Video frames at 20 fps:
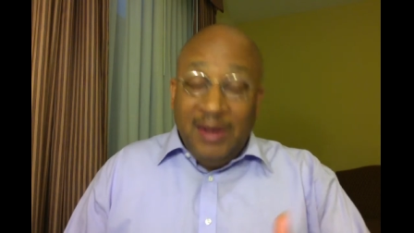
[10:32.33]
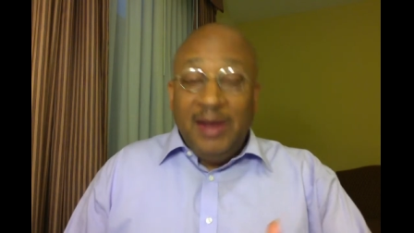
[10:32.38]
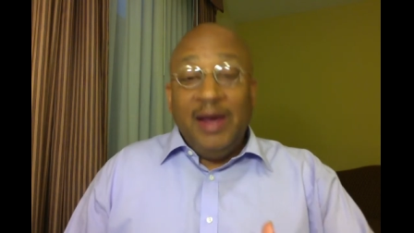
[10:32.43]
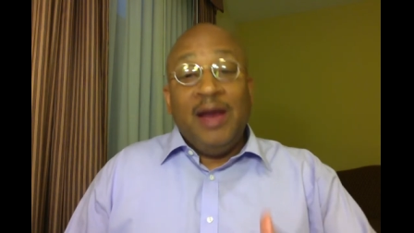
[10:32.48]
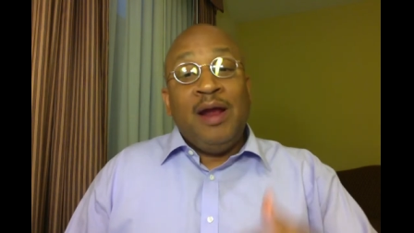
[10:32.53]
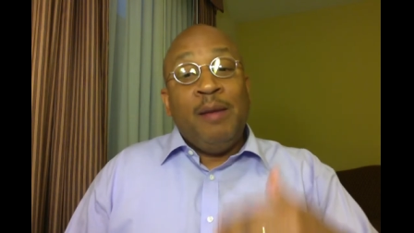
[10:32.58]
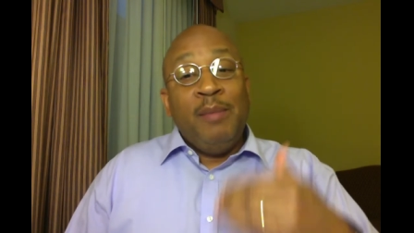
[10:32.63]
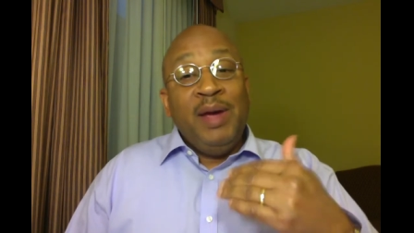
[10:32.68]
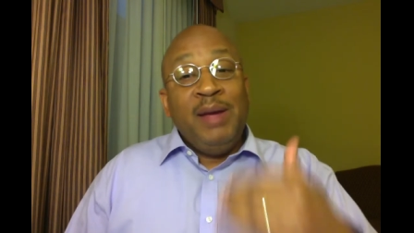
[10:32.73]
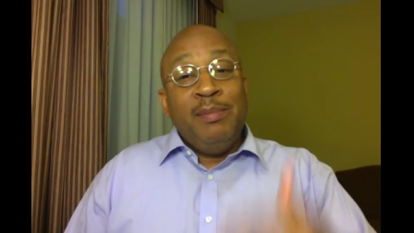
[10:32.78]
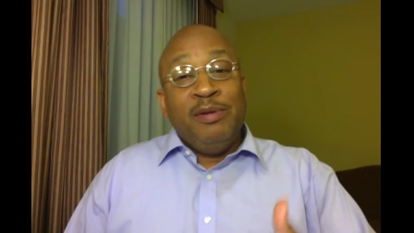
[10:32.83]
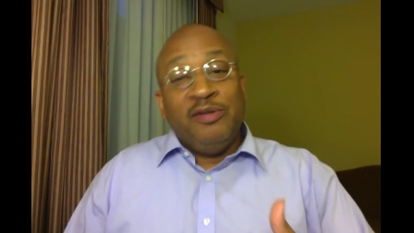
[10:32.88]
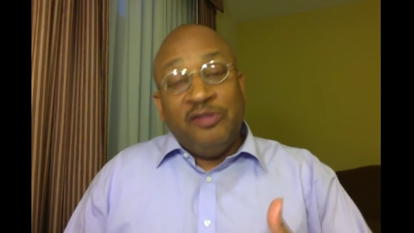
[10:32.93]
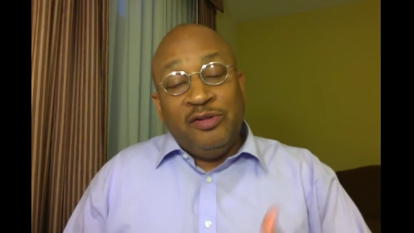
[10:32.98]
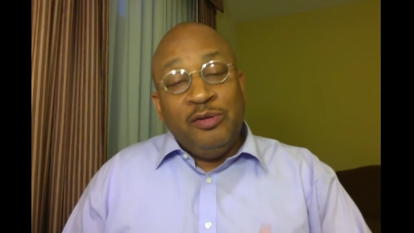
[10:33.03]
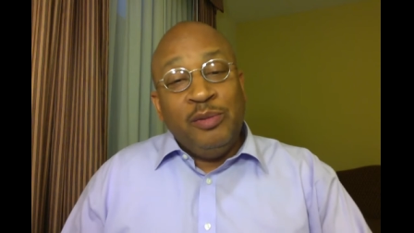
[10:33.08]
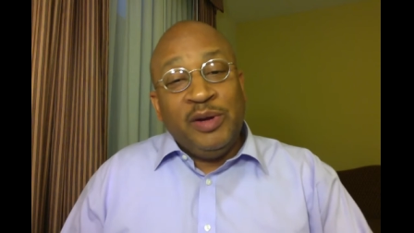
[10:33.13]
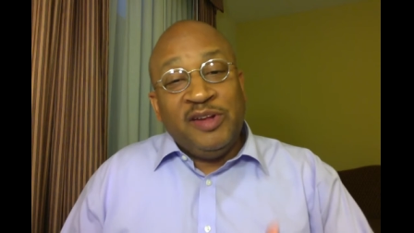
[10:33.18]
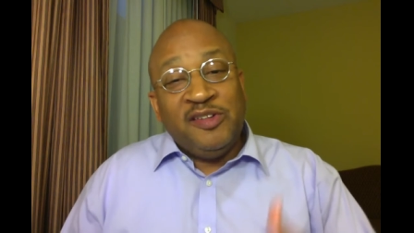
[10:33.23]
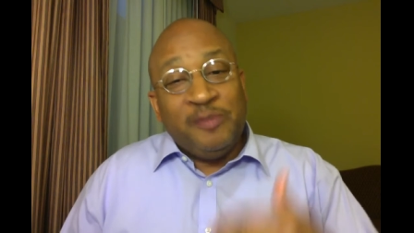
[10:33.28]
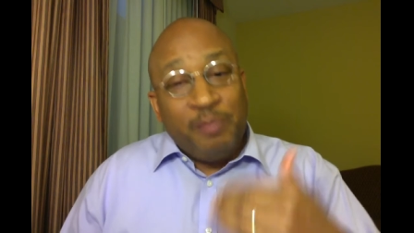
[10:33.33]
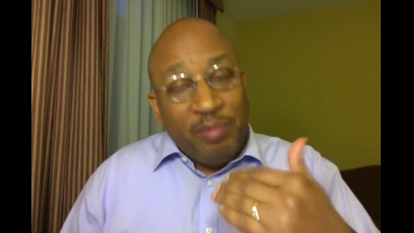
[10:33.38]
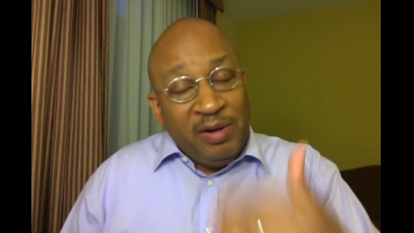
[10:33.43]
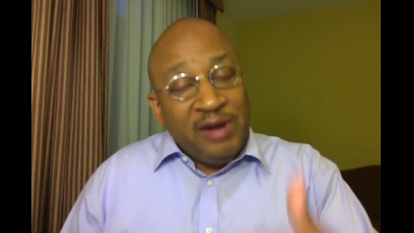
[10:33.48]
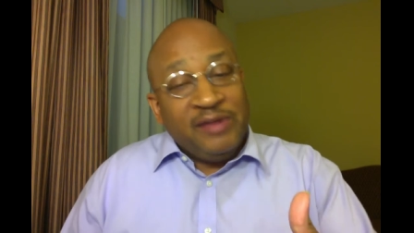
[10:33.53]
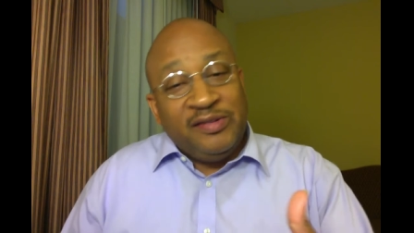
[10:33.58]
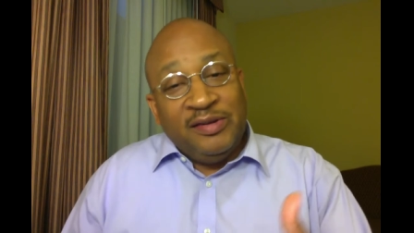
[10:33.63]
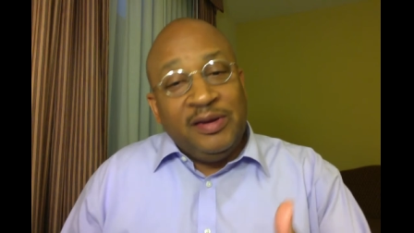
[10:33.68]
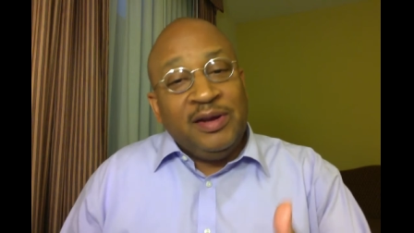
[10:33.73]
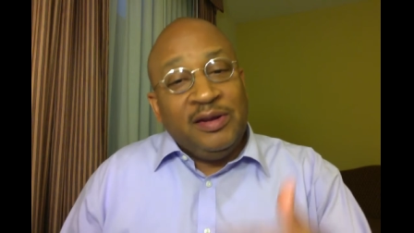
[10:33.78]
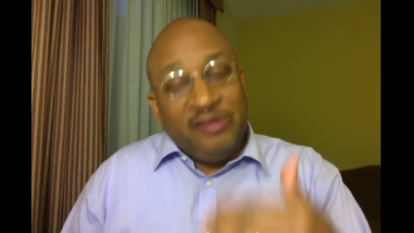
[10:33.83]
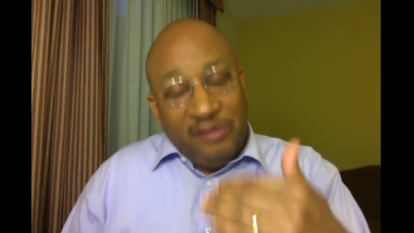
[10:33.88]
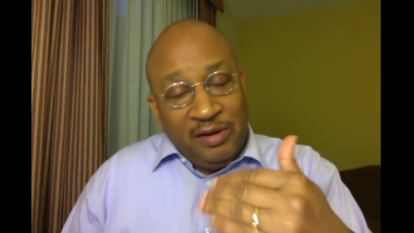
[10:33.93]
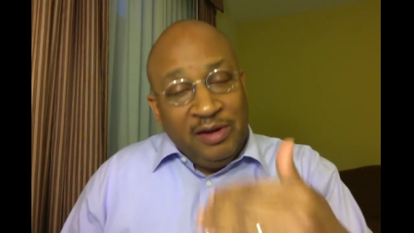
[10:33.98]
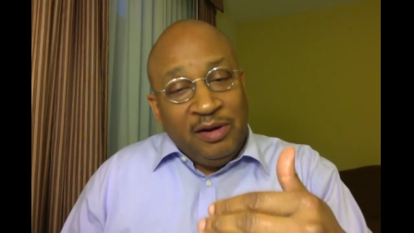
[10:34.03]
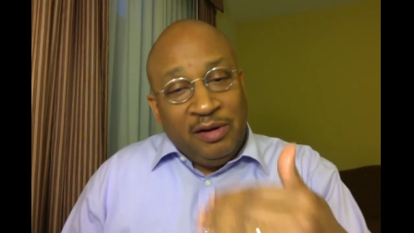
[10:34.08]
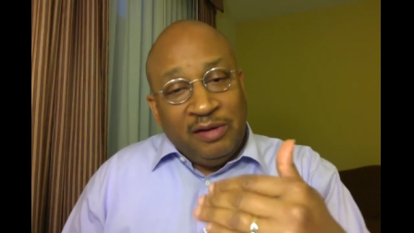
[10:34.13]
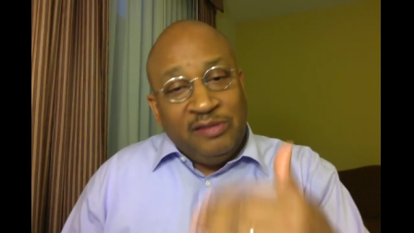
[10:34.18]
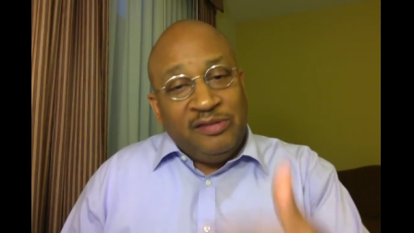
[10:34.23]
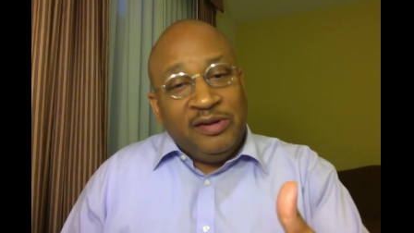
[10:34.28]
and I'm able to express
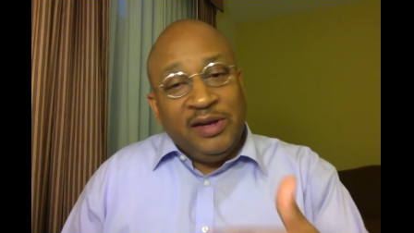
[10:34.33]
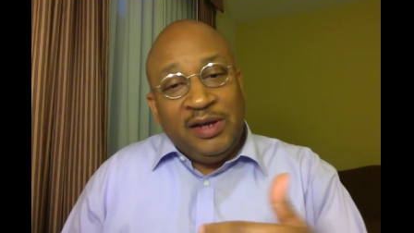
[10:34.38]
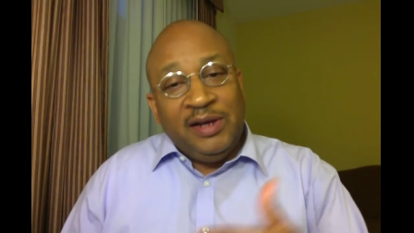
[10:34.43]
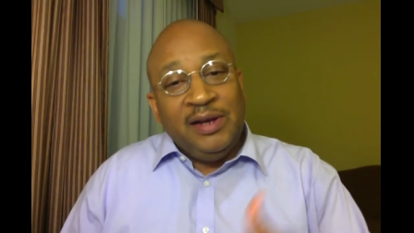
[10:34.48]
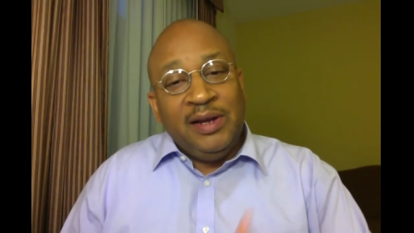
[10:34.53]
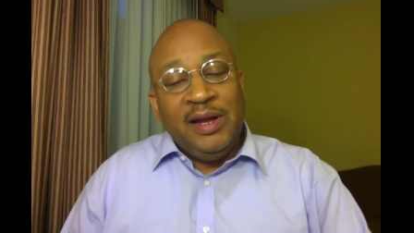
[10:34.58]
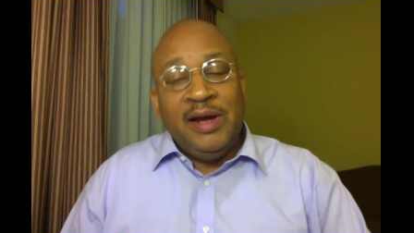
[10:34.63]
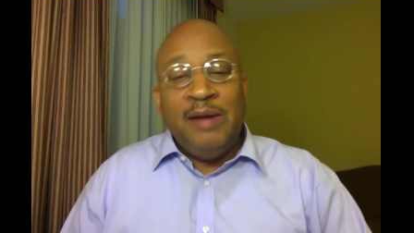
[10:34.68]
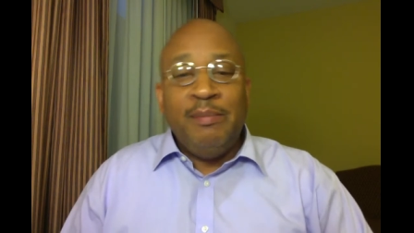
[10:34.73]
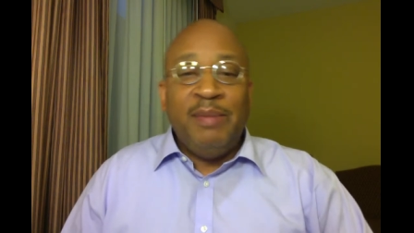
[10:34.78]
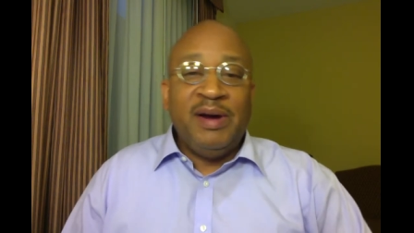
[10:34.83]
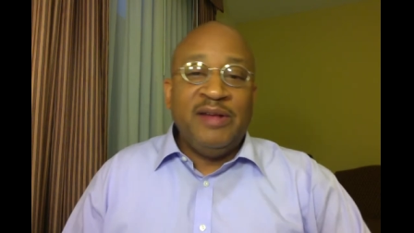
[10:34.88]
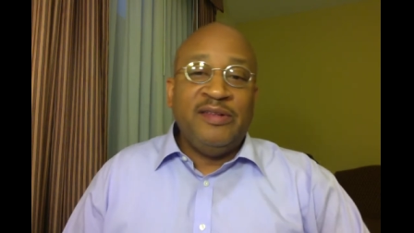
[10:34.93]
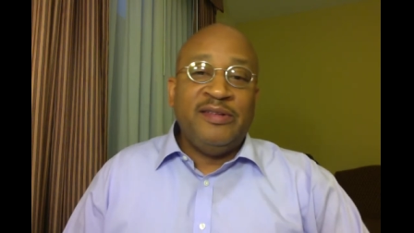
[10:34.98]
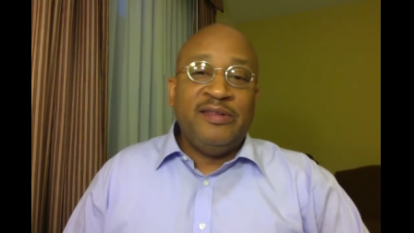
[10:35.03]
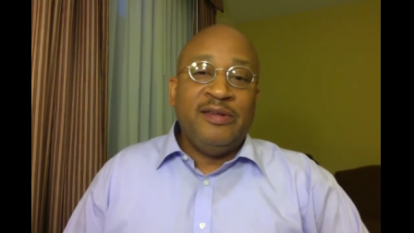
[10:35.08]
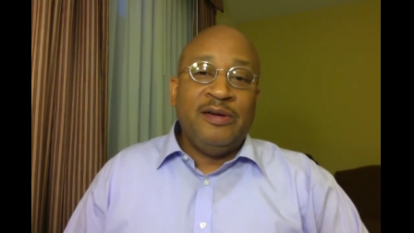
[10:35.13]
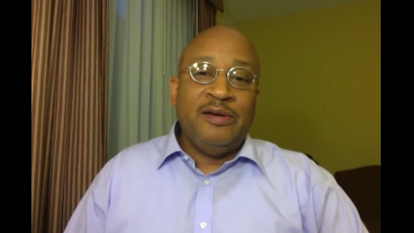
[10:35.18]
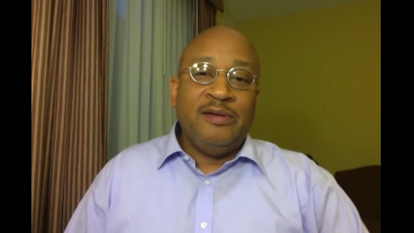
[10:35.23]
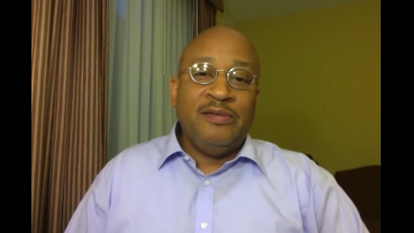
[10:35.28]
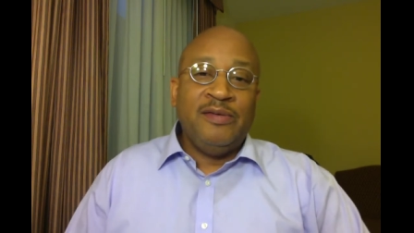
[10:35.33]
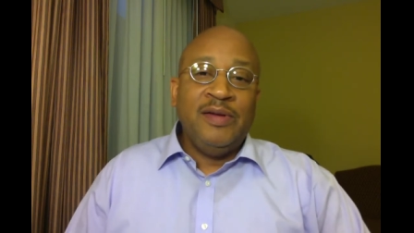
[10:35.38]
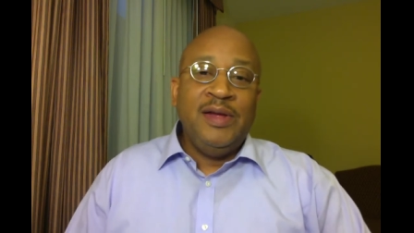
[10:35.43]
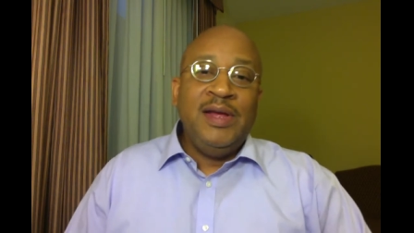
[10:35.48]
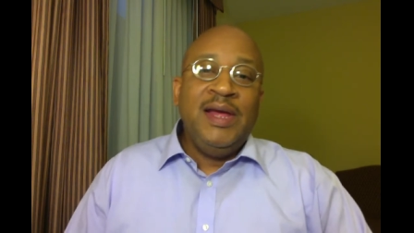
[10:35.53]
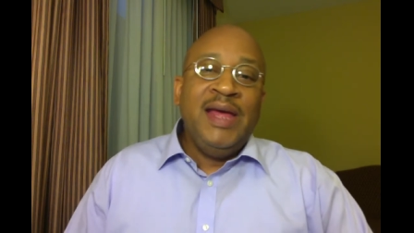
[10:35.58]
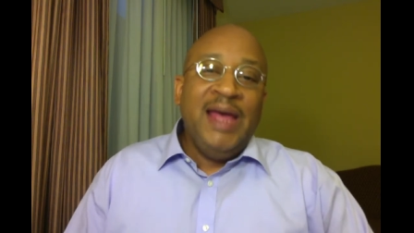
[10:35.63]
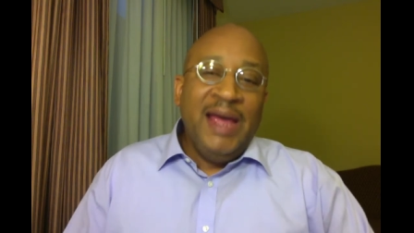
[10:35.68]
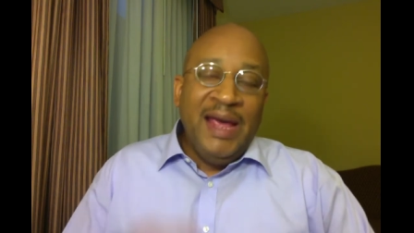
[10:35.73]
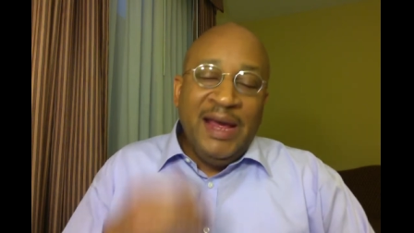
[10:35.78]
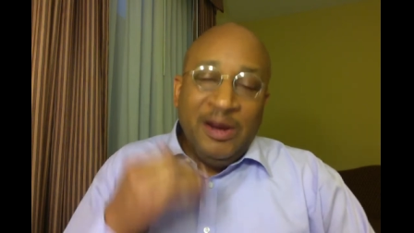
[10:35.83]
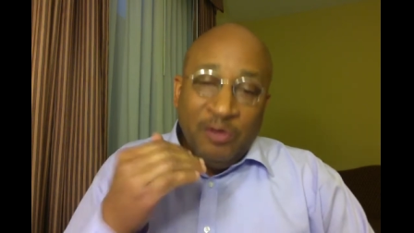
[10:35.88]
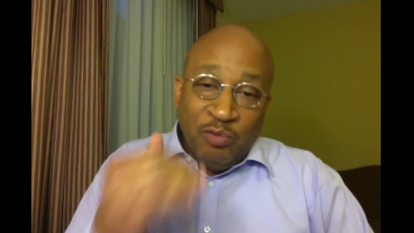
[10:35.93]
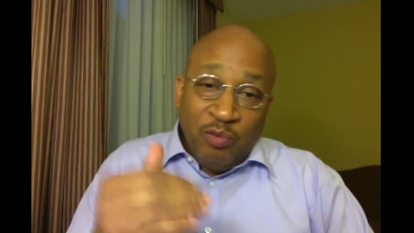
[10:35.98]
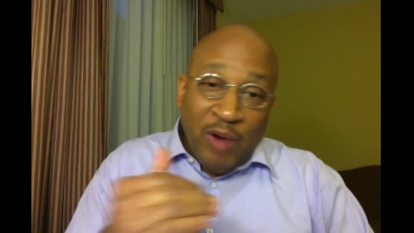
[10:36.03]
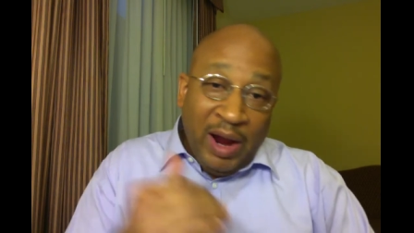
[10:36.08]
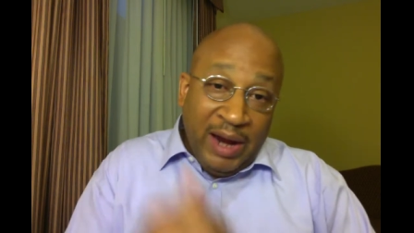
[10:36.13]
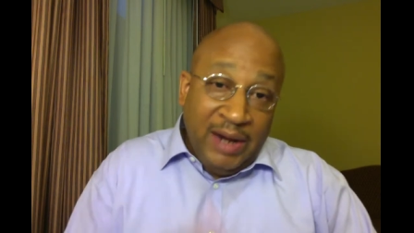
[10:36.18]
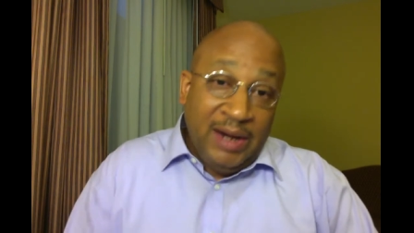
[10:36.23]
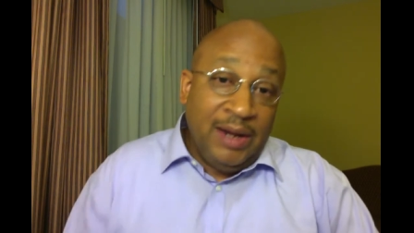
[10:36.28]
and articulate myself in
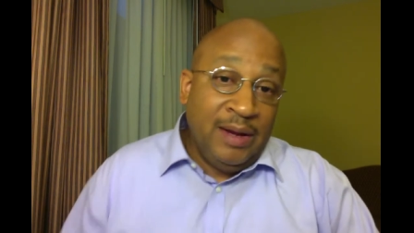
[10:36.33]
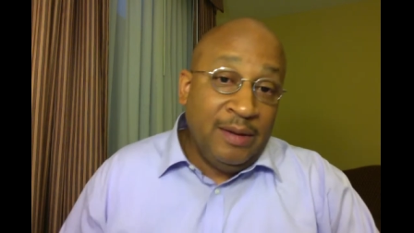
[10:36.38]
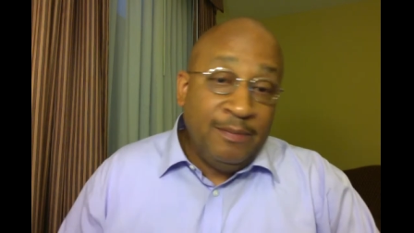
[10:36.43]
writing.